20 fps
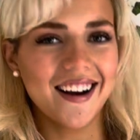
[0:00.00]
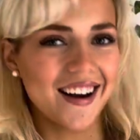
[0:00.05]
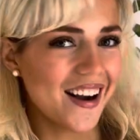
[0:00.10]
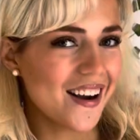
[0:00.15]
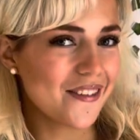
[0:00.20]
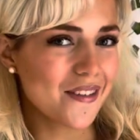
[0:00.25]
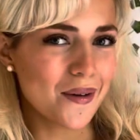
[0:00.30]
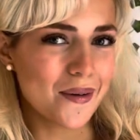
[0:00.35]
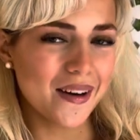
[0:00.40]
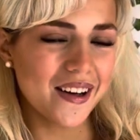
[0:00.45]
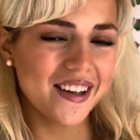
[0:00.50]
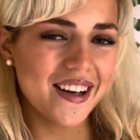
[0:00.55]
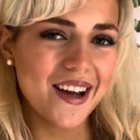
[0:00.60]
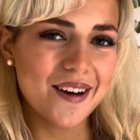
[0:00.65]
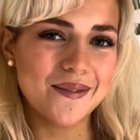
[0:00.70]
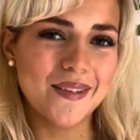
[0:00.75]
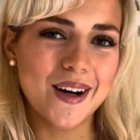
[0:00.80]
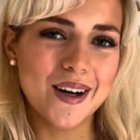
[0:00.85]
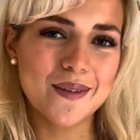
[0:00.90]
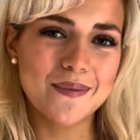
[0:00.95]
every everyone and
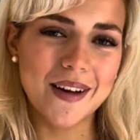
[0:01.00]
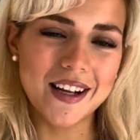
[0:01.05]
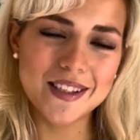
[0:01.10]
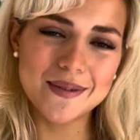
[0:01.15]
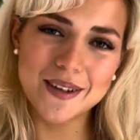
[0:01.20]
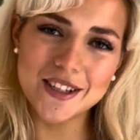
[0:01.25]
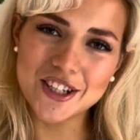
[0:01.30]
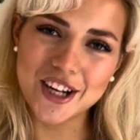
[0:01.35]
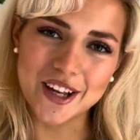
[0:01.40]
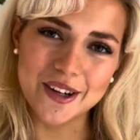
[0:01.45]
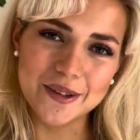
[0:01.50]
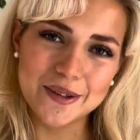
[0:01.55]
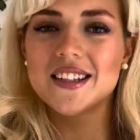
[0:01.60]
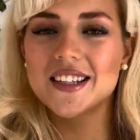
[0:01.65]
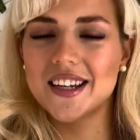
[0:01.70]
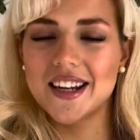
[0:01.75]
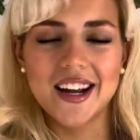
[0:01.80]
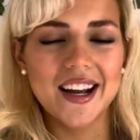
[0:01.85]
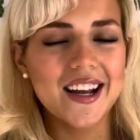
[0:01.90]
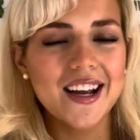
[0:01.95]
welcome back to my channel.
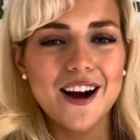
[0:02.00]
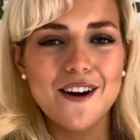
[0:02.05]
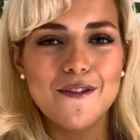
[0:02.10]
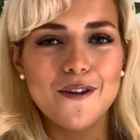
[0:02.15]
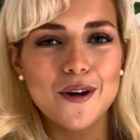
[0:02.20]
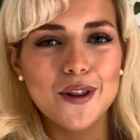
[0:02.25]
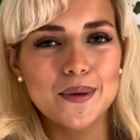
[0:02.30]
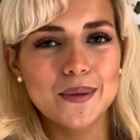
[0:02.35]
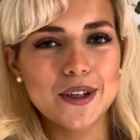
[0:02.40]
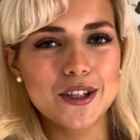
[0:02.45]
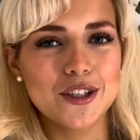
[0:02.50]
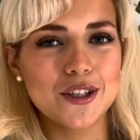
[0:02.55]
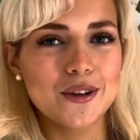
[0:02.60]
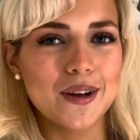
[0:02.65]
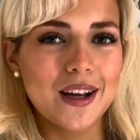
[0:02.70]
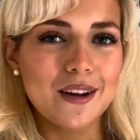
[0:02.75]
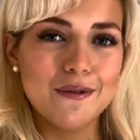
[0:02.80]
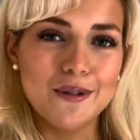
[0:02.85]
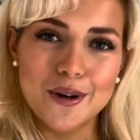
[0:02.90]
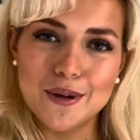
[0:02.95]
Today I thought that we'd do
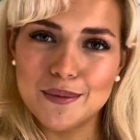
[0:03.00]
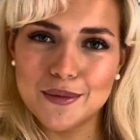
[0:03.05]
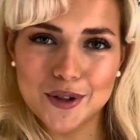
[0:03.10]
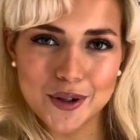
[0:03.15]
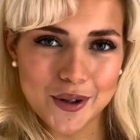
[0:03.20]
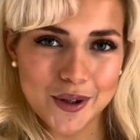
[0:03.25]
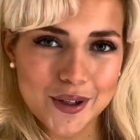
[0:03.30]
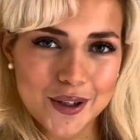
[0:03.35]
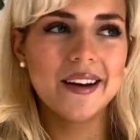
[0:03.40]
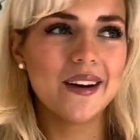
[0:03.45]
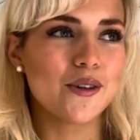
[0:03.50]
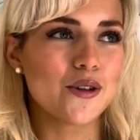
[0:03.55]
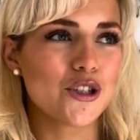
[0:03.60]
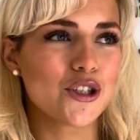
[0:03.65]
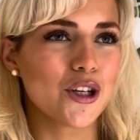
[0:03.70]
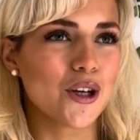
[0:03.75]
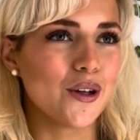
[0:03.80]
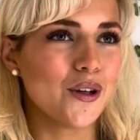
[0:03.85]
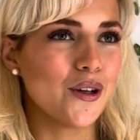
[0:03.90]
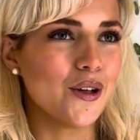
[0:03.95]
a room tour. I'll show
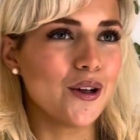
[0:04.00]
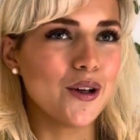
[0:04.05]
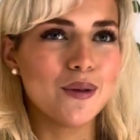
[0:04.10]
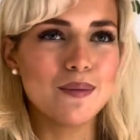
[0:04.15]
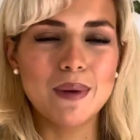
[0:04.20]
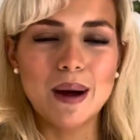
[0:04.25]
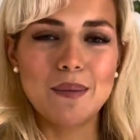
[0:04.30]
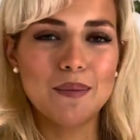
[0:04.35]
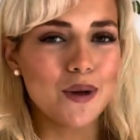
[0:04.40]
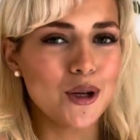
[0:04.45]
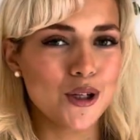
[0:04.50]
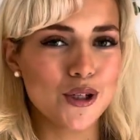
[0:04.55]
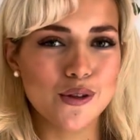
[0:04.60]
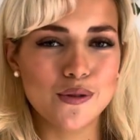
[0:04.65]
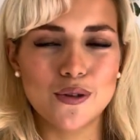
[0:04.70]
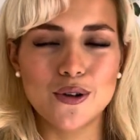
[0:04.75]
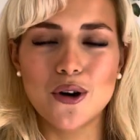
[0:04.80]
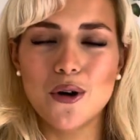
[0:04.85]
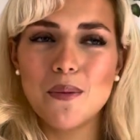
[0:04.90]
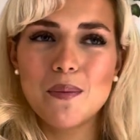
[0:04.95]
you my
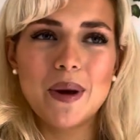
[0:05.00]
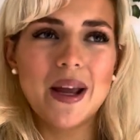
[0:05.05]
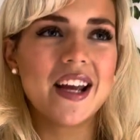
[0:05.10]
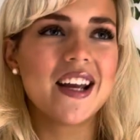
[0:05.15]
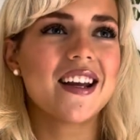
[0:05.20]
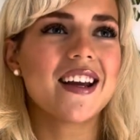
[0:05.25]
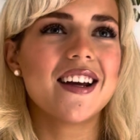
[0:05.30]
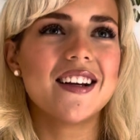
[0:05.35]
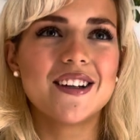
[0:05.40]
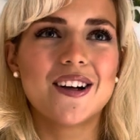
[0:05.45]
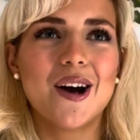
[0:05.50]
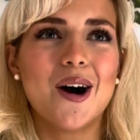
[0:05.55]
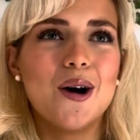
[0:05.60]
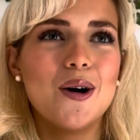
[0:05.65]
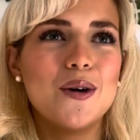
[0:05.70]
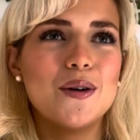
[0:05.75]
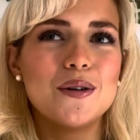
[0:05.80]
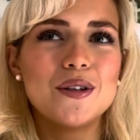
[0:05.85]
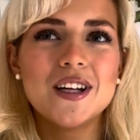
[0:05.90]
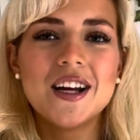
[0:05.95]
beautiful pink and
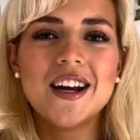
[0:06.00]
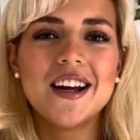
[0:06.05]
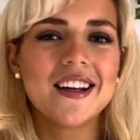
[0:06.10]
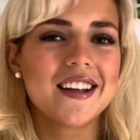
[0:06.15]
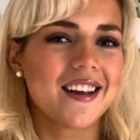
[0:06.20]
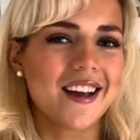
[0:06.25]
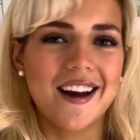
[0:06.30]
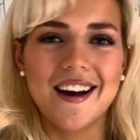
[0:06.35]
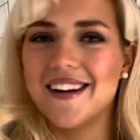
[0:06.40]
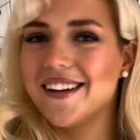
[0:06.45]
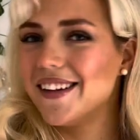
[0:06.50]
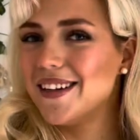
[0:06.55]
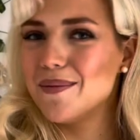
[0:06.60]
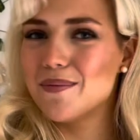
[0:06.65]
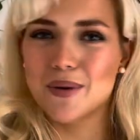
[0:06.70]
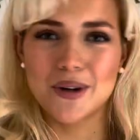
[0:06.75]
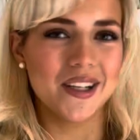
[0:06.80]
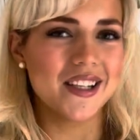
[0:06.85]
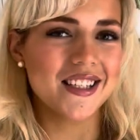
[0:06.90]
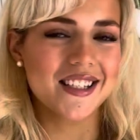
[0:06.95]
gold girly
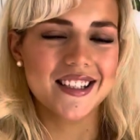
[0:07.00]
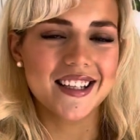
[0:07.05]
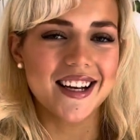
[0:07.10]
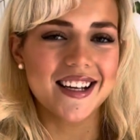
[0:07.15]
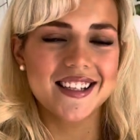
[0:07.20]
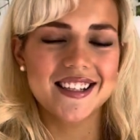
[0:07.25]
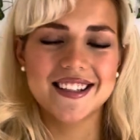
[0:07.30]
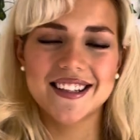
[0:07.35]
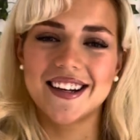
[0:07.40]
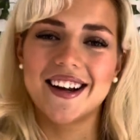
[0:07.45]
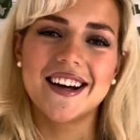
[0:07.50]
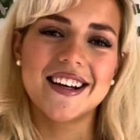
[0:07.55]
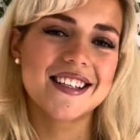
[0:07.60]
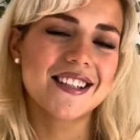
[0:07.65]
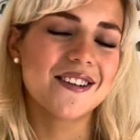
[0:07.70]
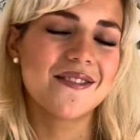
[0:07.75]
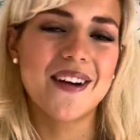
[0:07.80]
princess slice of